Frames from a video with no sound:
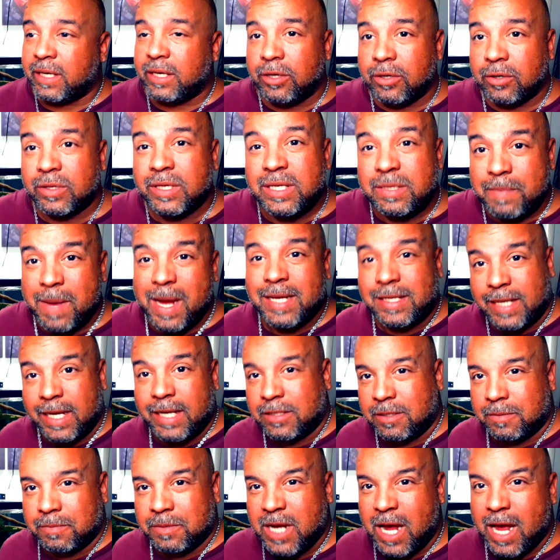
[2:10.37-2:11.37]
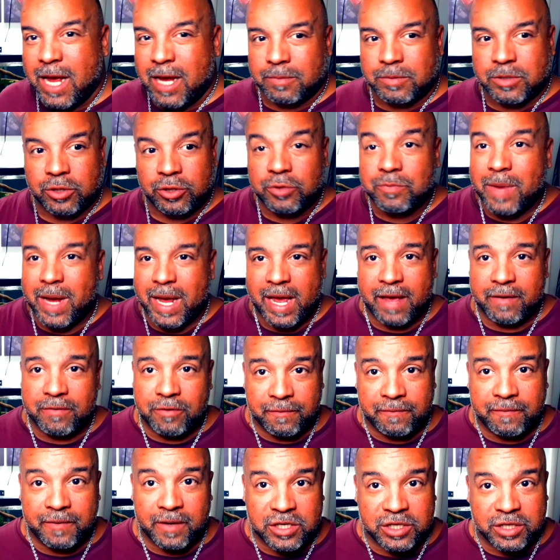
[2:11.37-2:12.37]
you know, this might take some time, so you might have
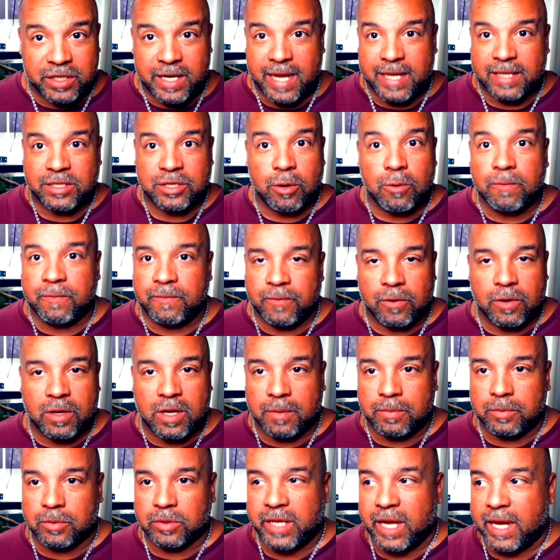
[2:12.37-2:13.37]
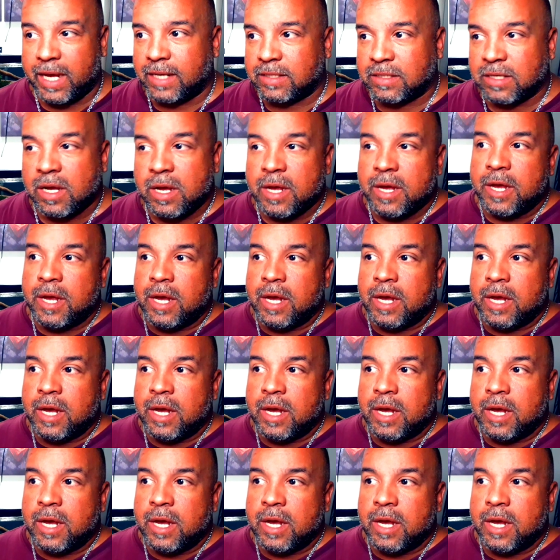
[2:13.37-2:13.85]
your fish in that tote for a couple days.